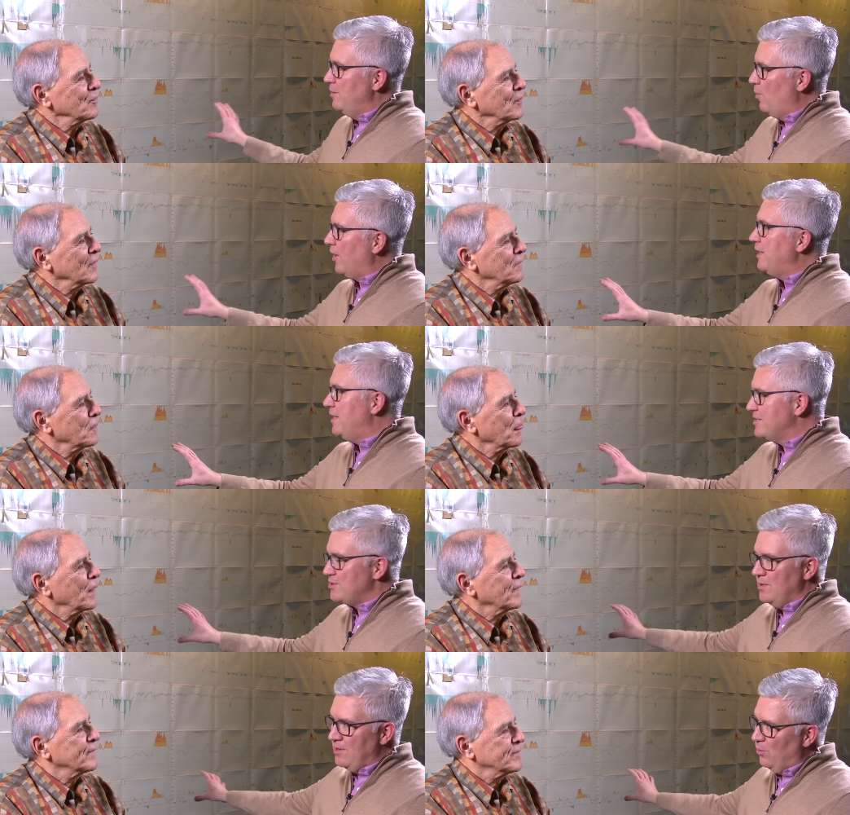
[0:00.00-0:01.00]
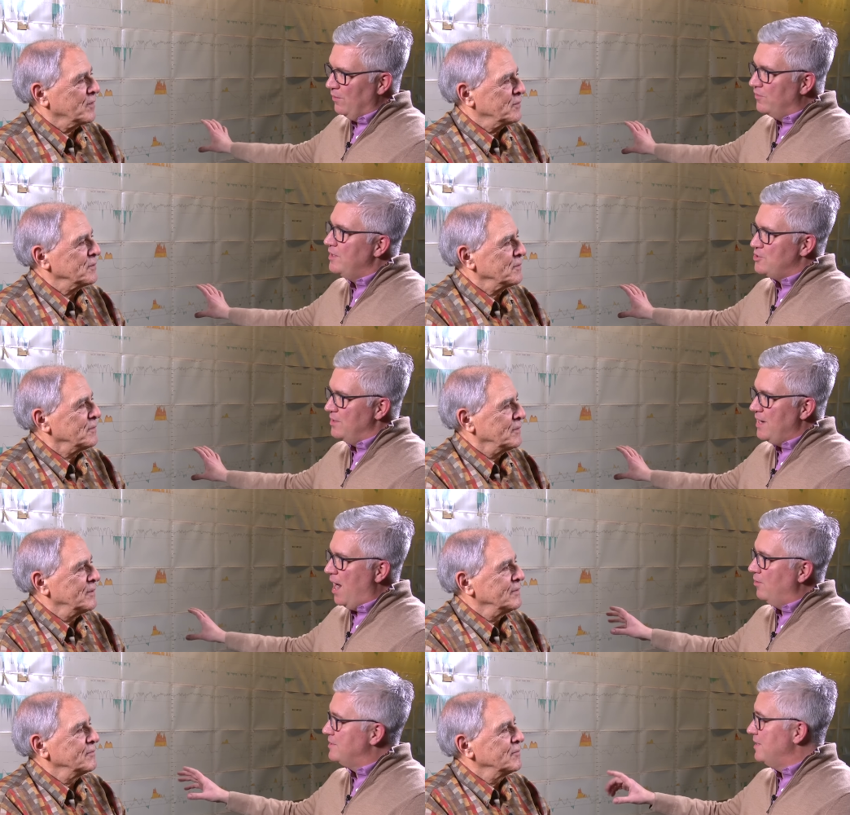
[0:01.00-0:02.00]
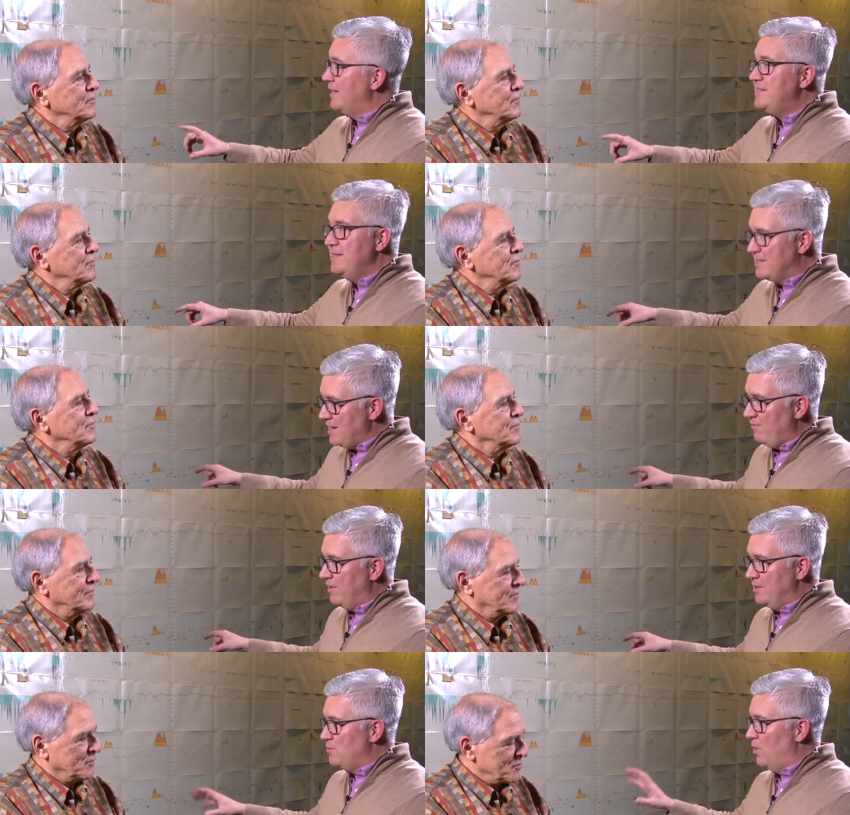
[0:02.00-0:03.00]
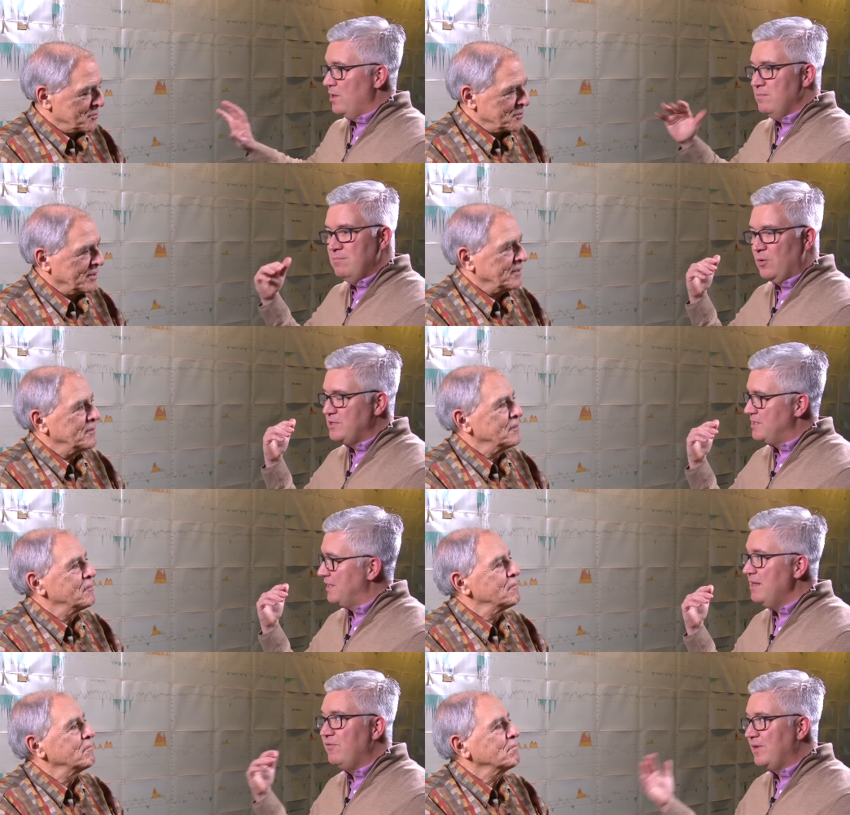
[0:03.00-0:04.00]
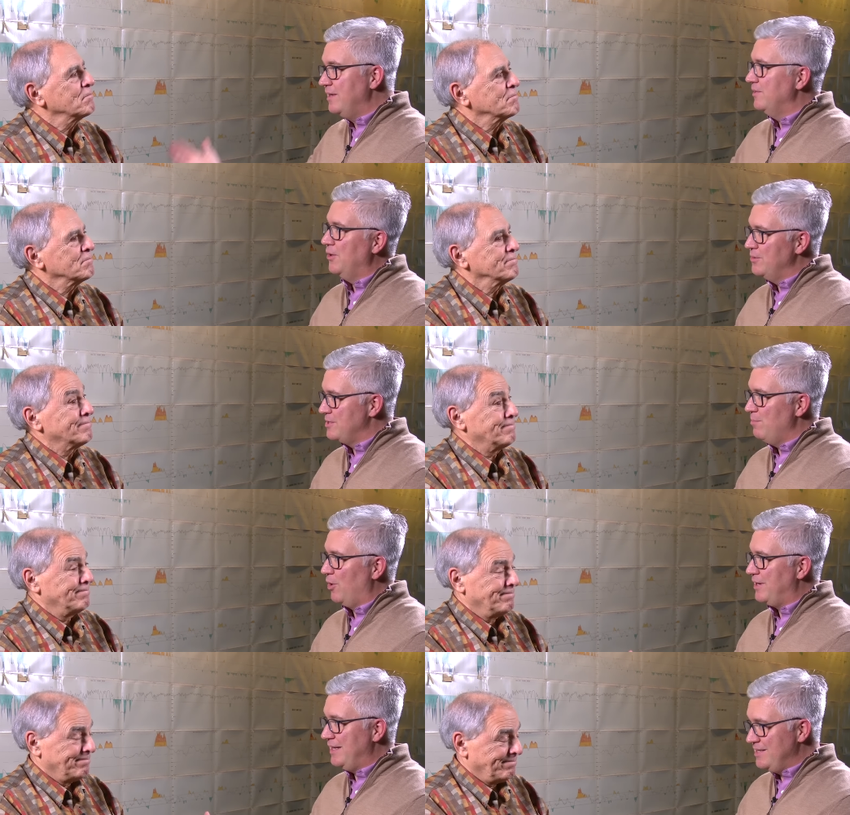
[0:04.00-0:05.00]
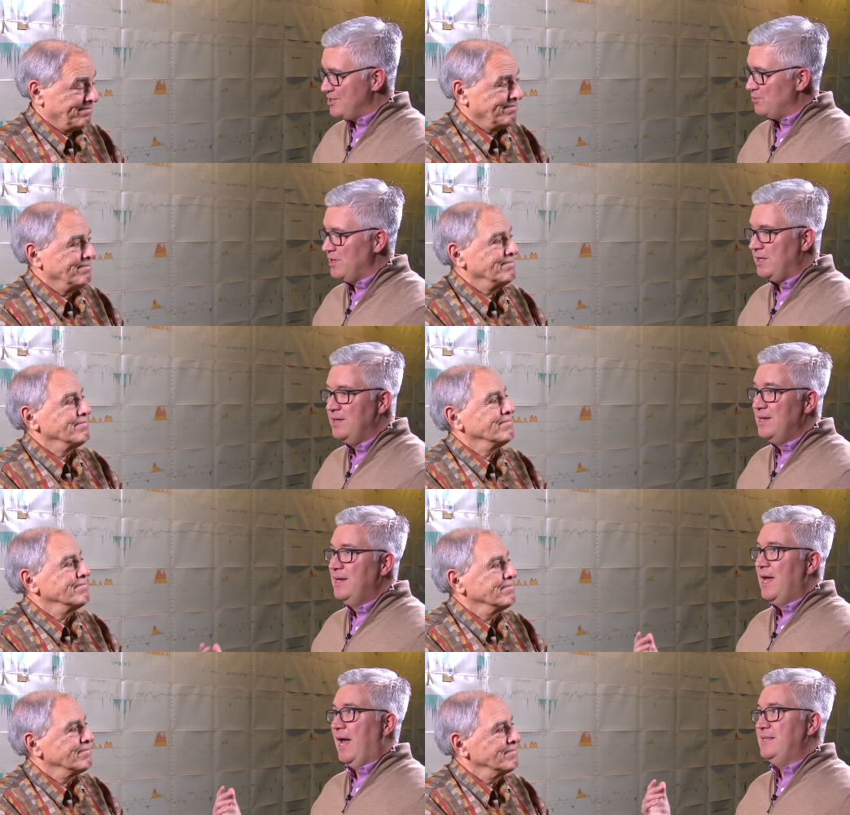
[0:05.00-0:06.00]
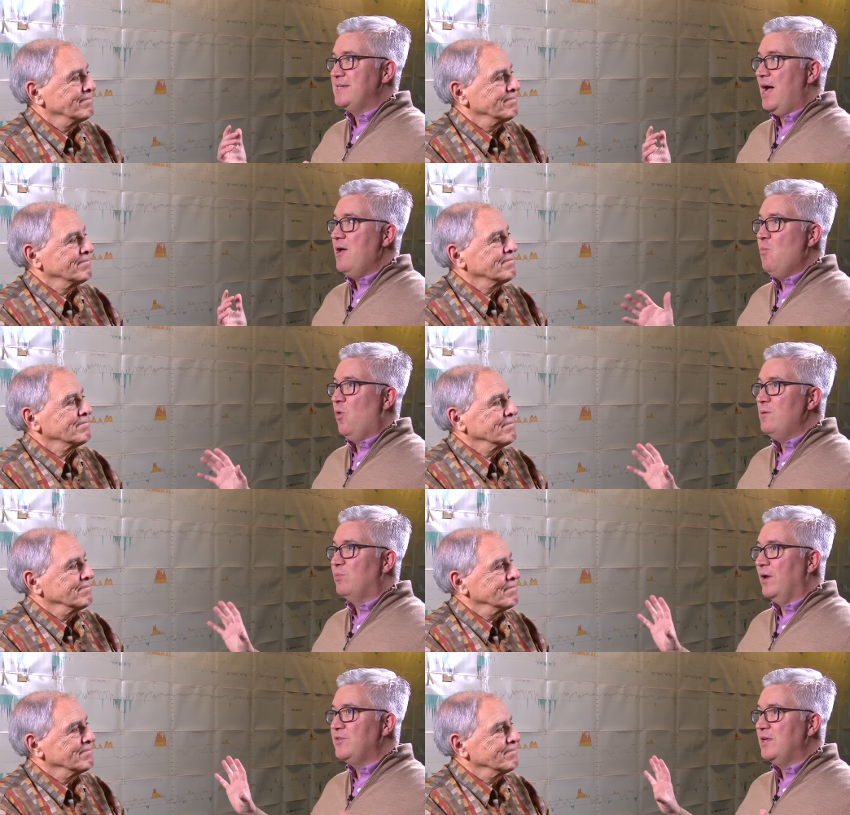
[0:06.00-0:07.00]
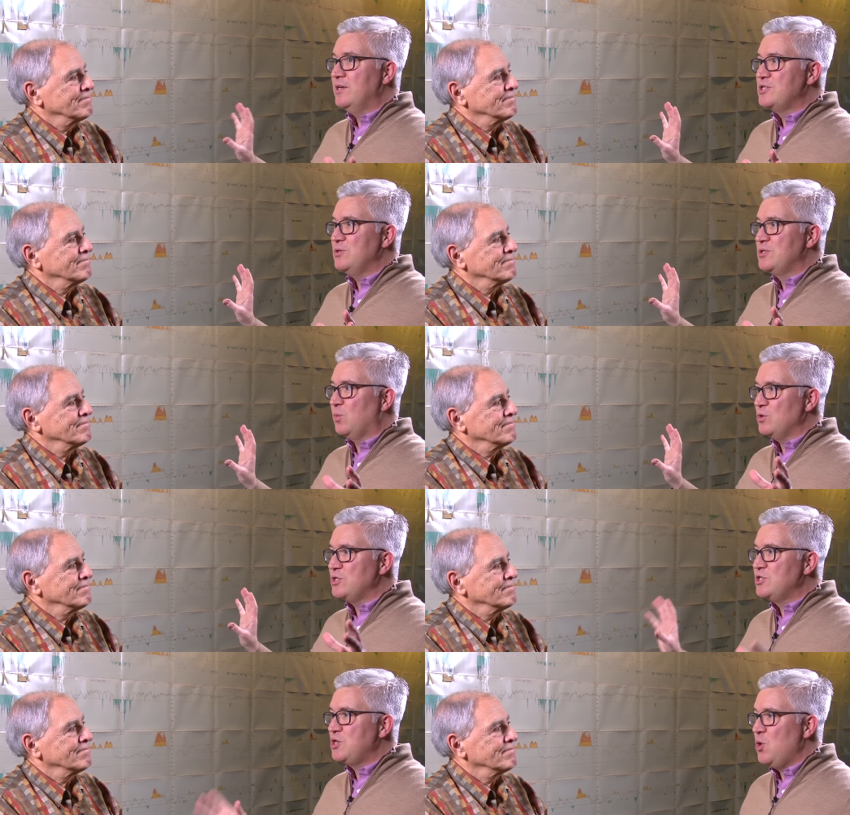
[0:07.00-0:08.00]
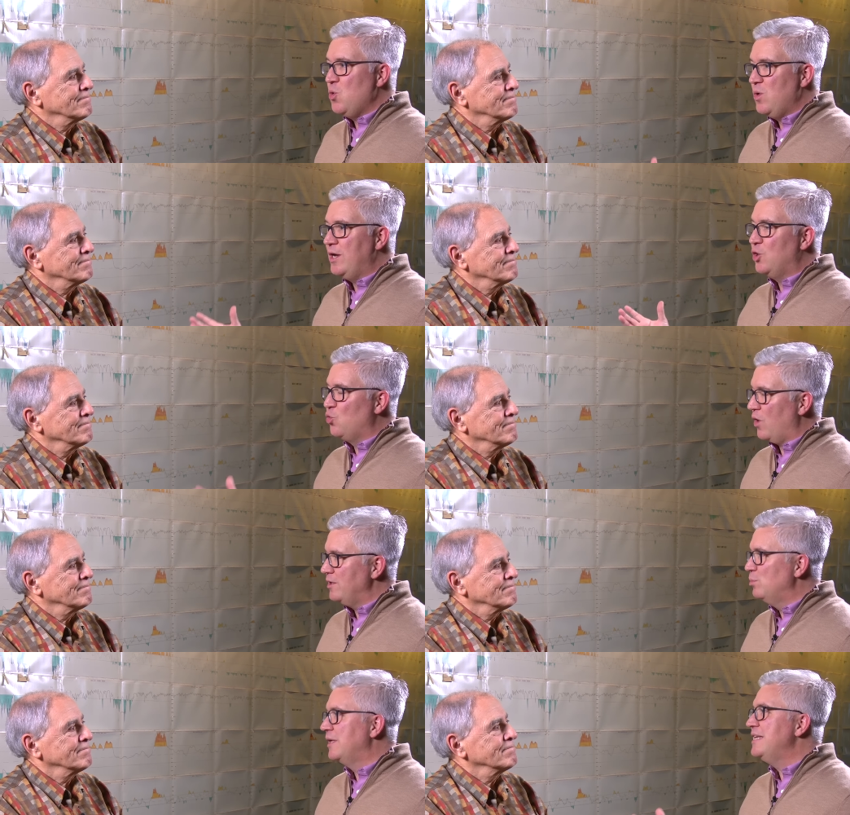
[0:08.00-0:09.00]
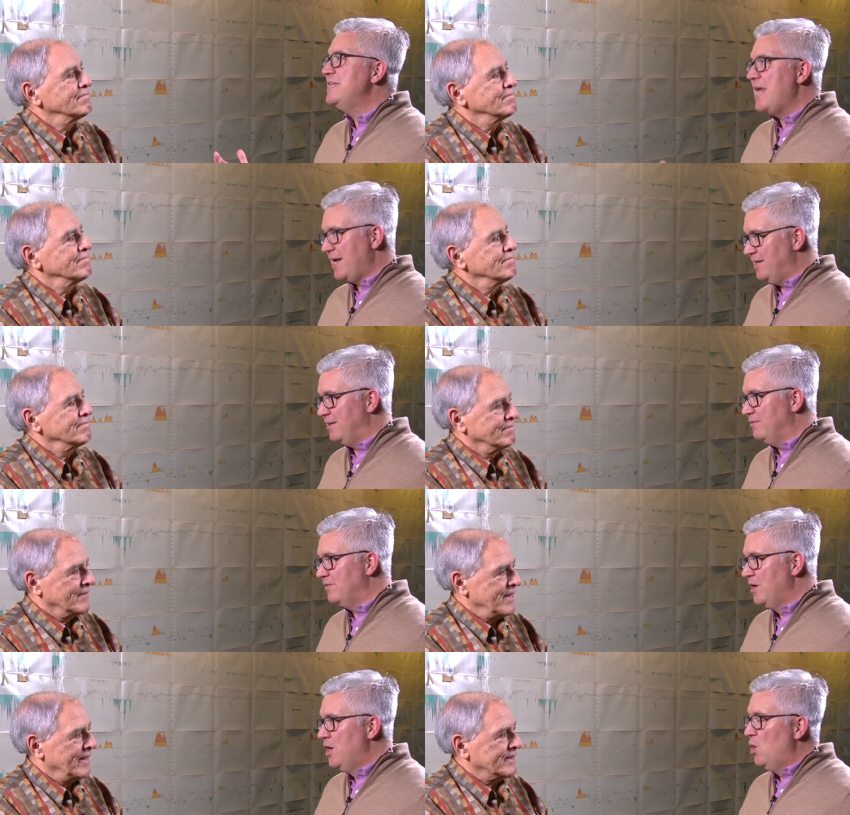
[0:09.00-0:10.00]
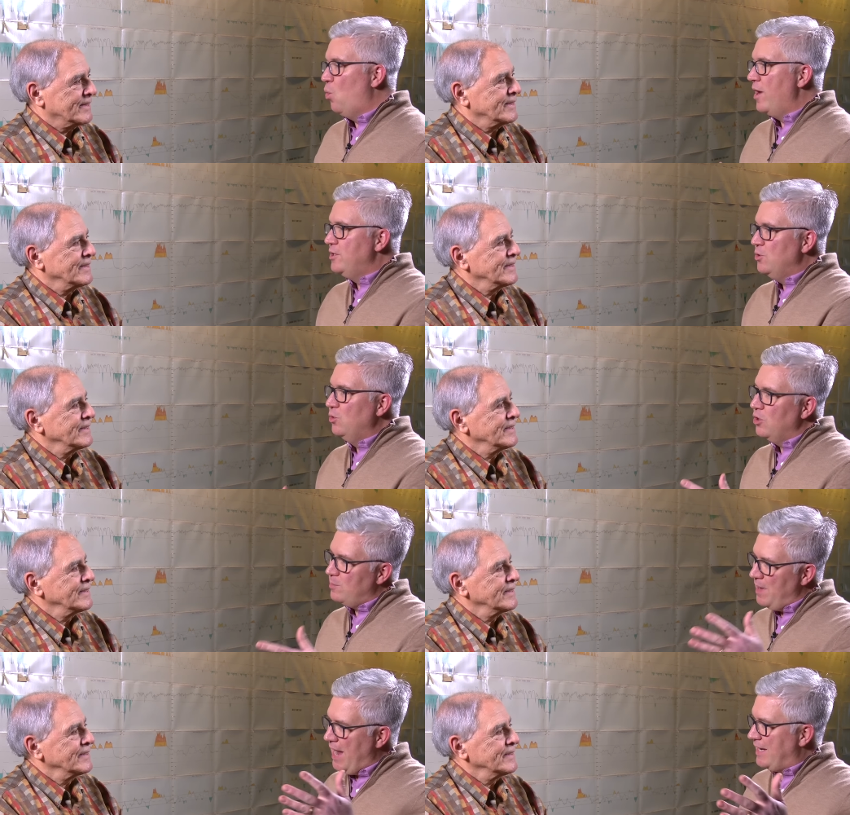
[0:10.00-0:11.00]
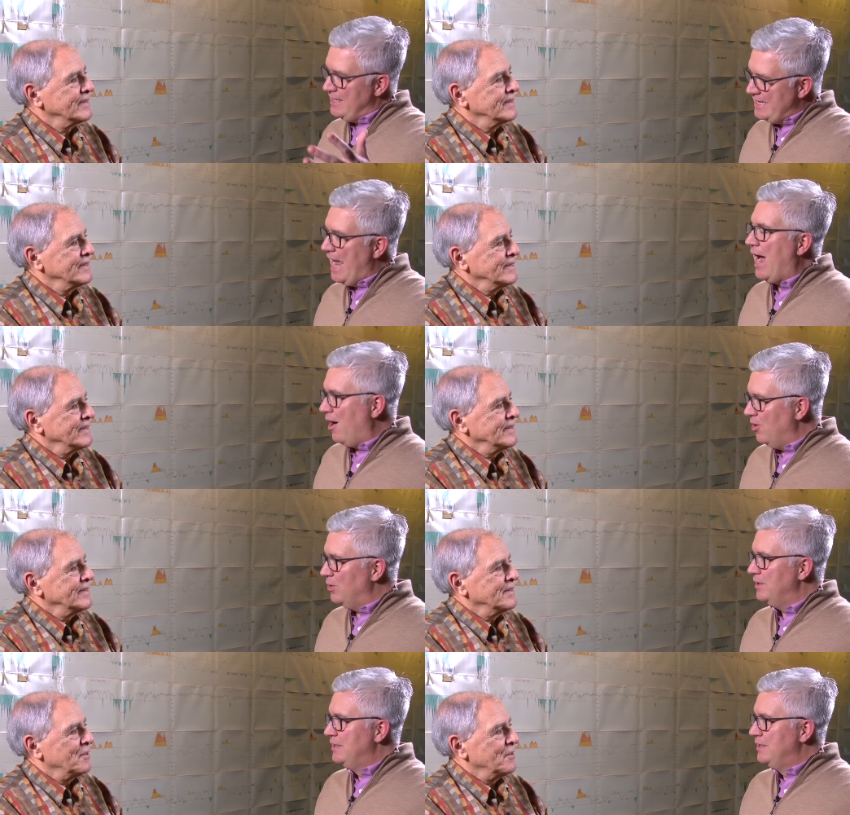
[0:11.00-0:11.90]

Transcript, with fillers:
Speaker 1: in market history that we're oh. featuring now, it's the 1970s, oh, one of the most significant lows in market history a time when breadth conditions were so incredibly negative. Yes. When you look back now